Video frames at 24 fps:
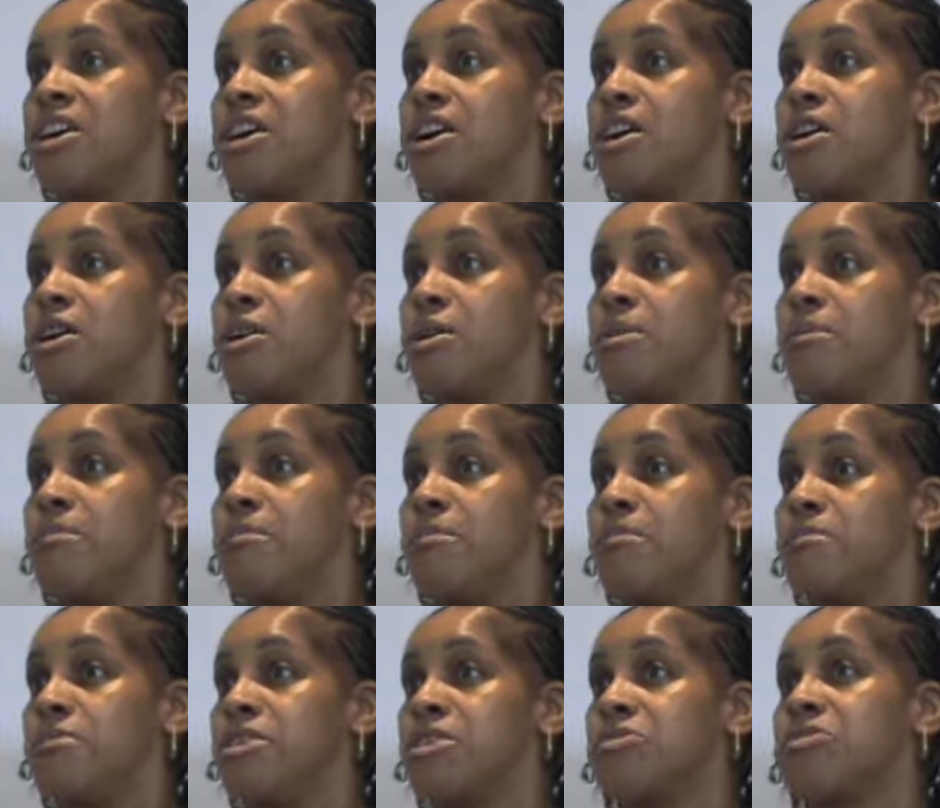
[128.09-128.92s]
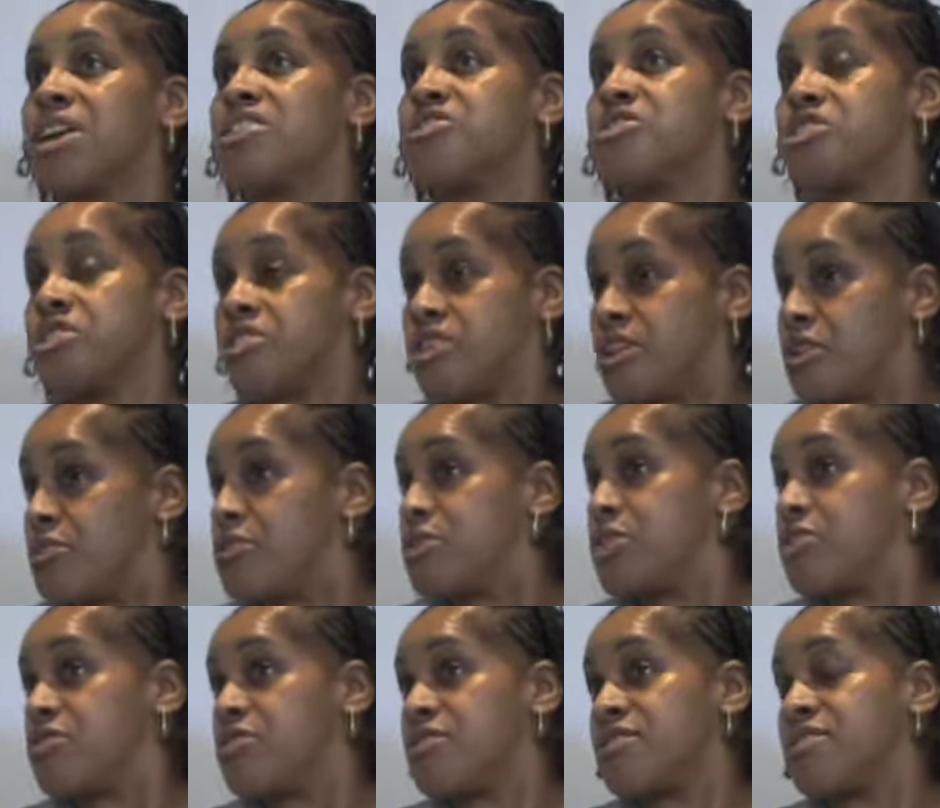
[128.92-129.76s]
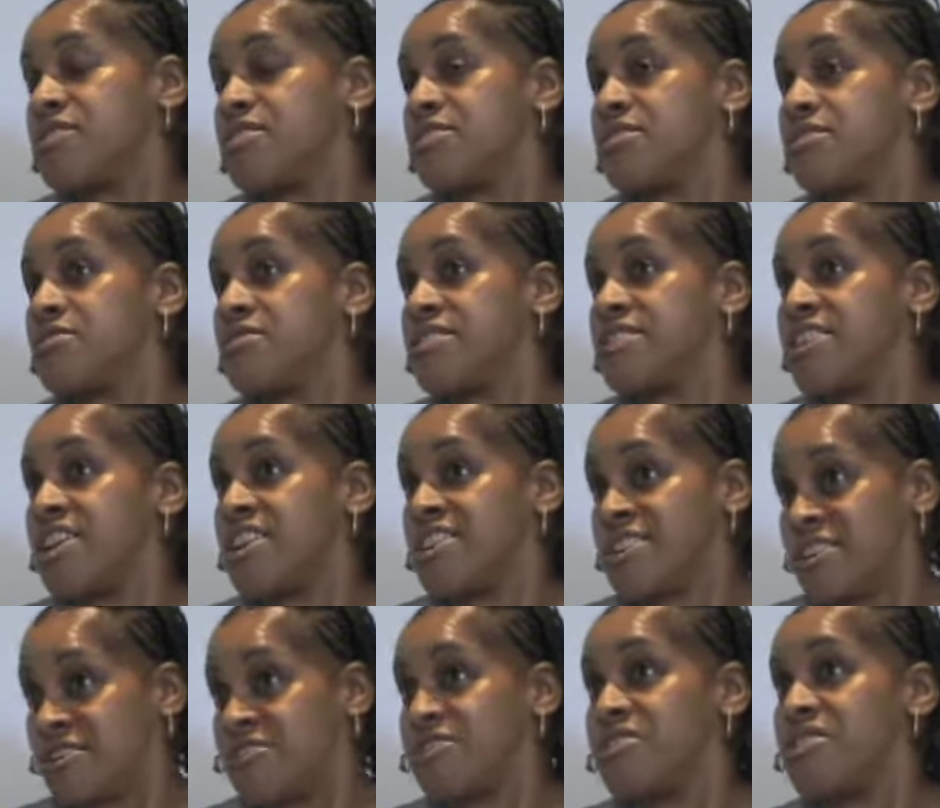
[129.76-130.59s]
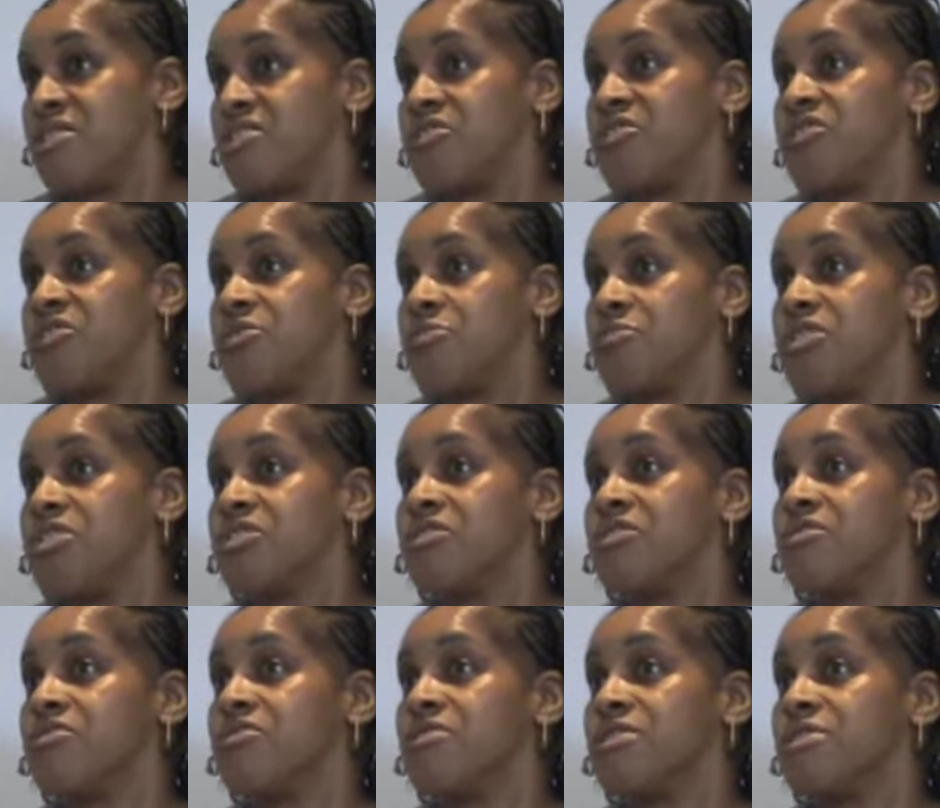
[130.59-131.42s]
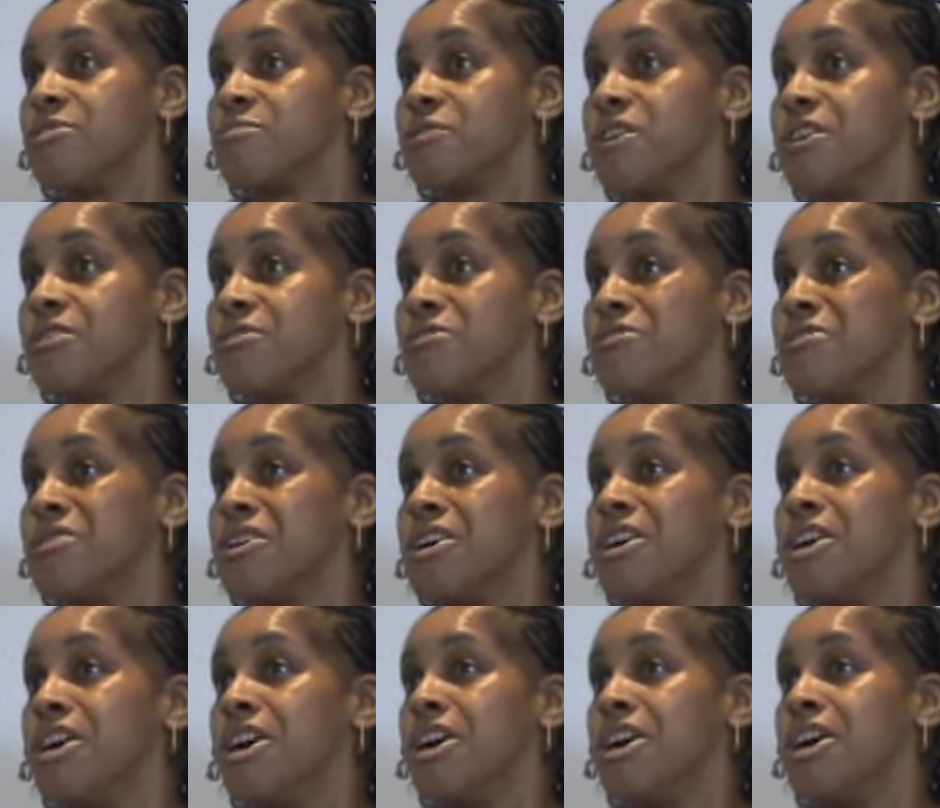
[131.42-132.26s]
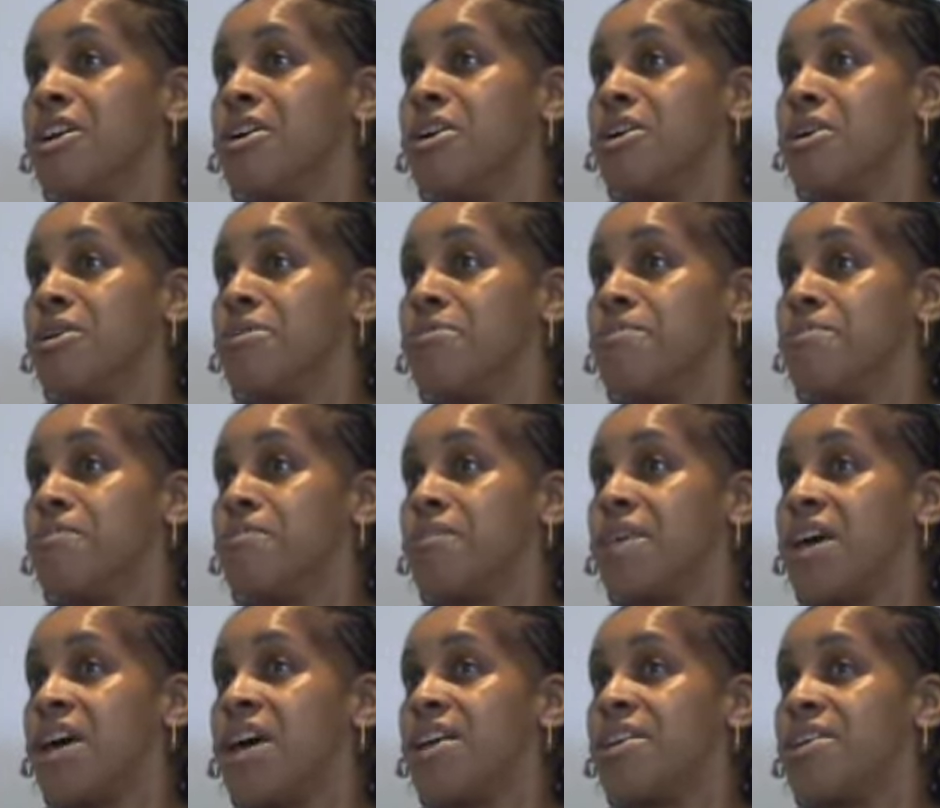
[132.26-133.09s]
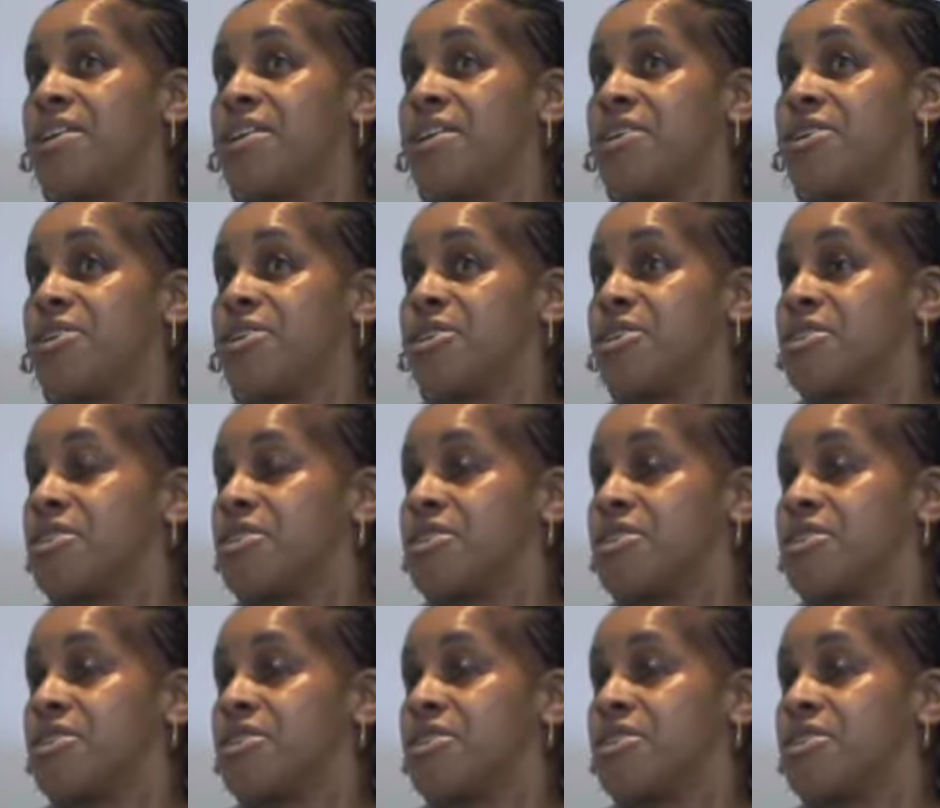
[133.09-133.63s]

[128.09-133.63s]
You get to know your assessing social worker as well, and